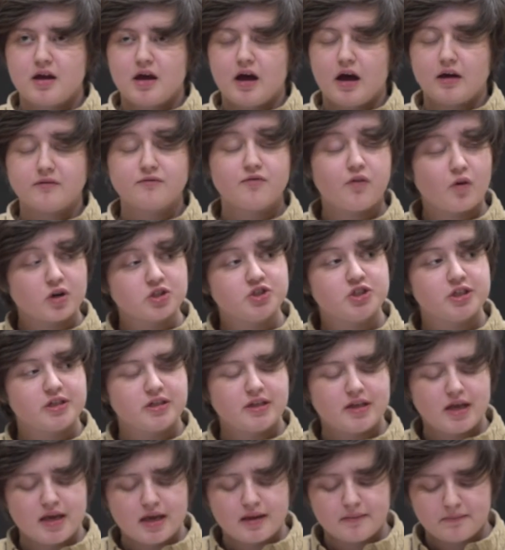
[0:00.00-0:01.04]

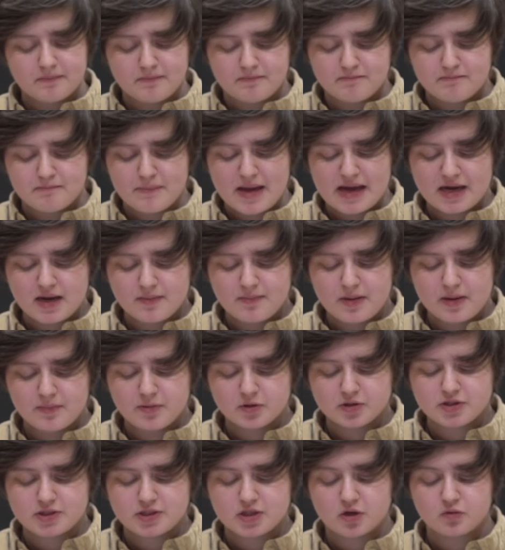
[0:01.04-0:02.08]
Unfortunately, many
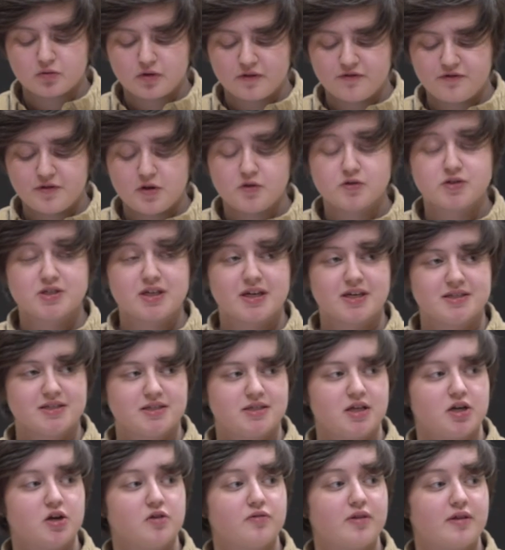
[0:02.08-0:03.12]
people still refuse to
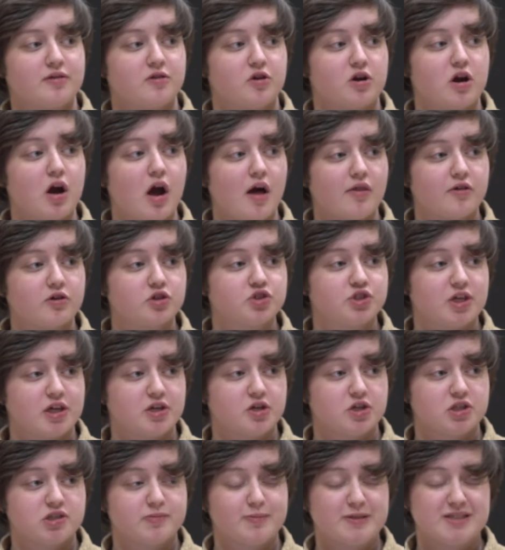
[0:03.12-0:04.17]
consider that there are other
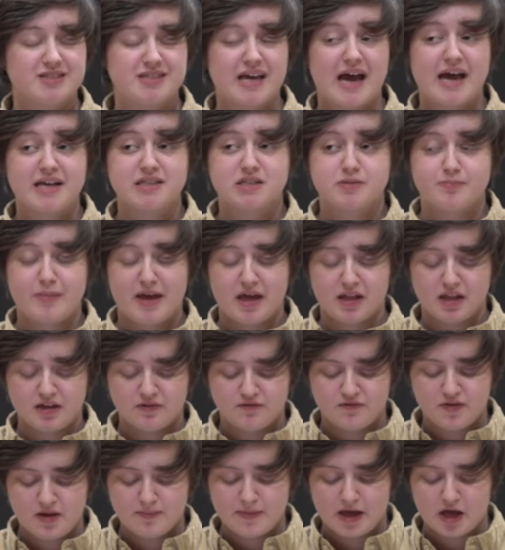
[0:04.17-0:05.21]
genders besides male
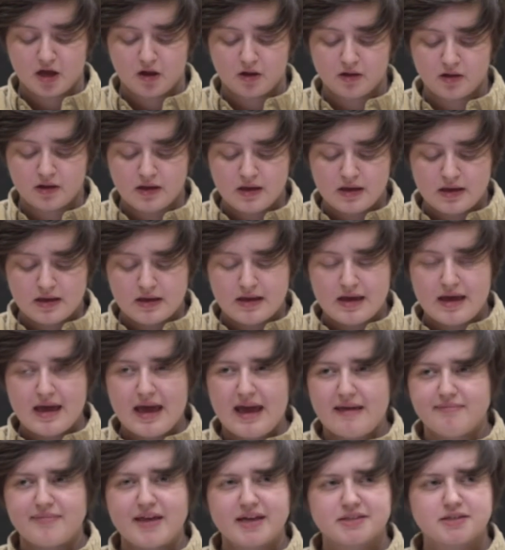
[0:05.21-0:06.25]
and female,
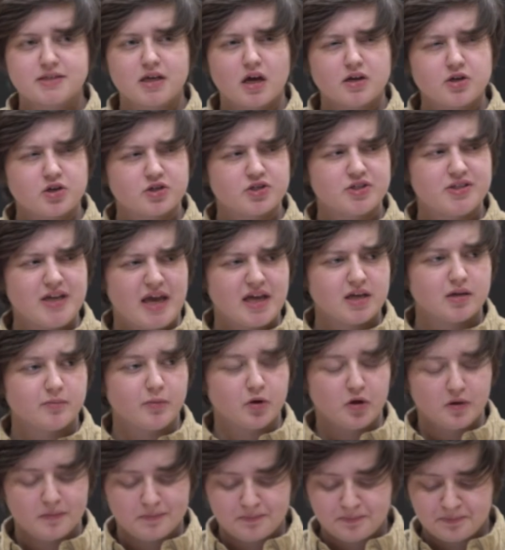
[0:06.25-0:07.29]
and that's
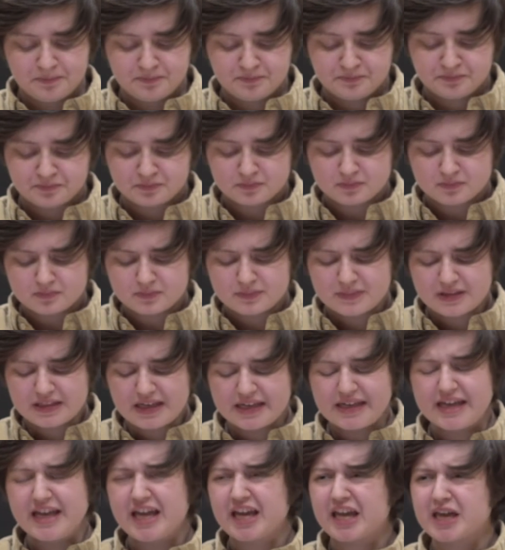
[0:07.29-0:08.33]
understandable.
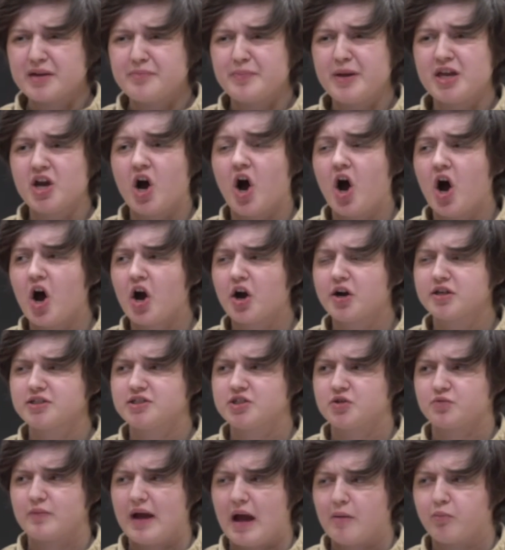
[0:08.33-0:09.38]
It can be hard
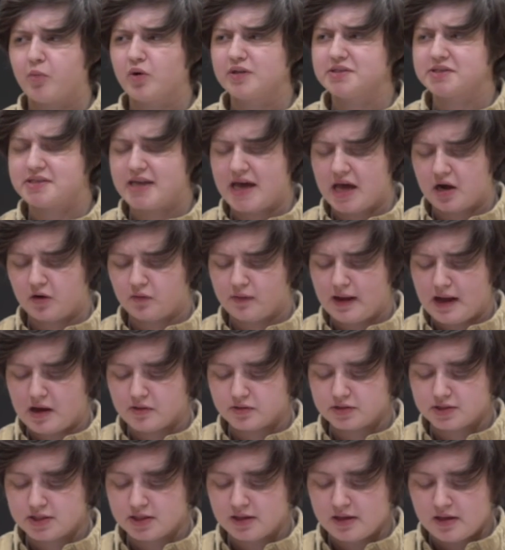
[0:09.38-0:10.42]
to wrap one's head
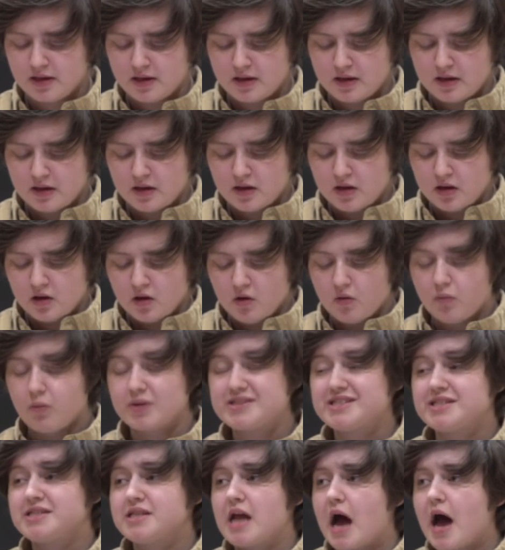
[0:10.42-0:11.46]
around.
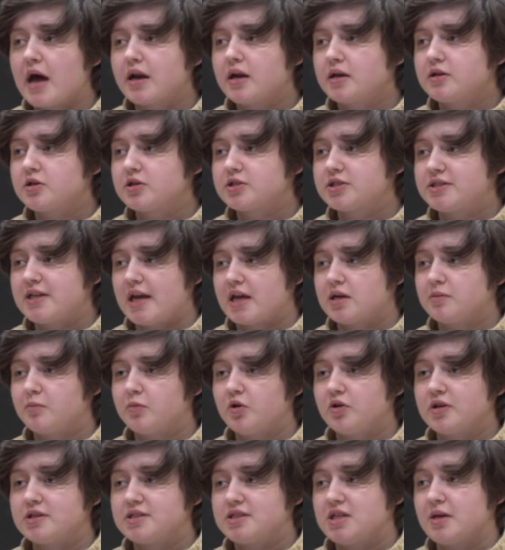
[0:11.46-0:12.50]
What's not
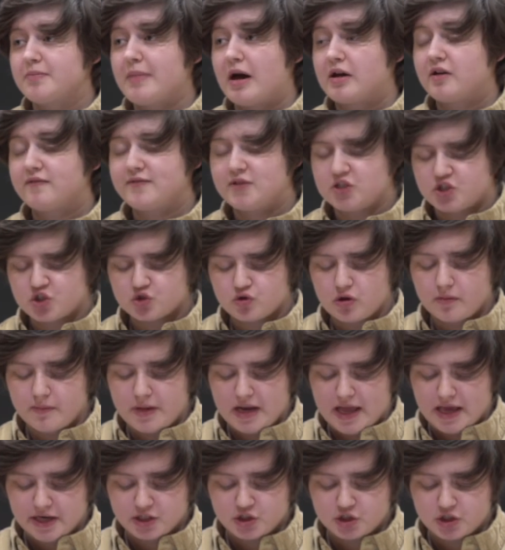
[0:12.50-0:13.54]
understandable is the amount of
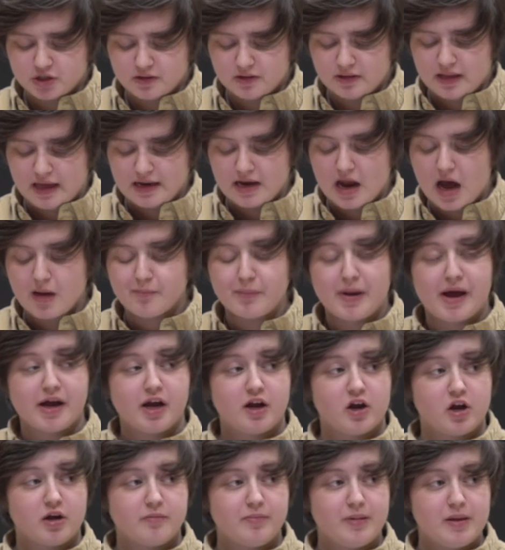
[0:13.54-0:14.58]
discrimination that
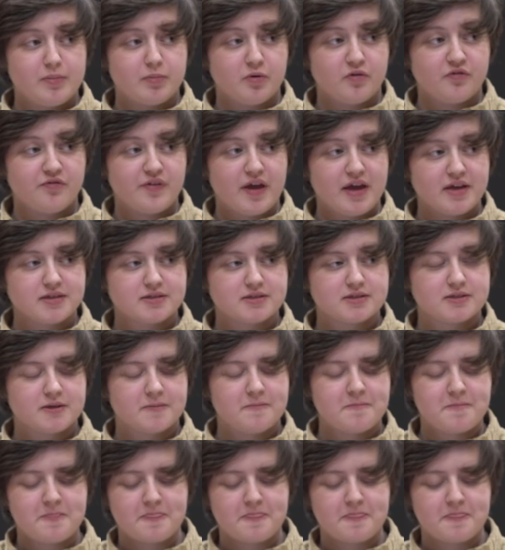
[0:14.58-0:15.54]
non-binary people face.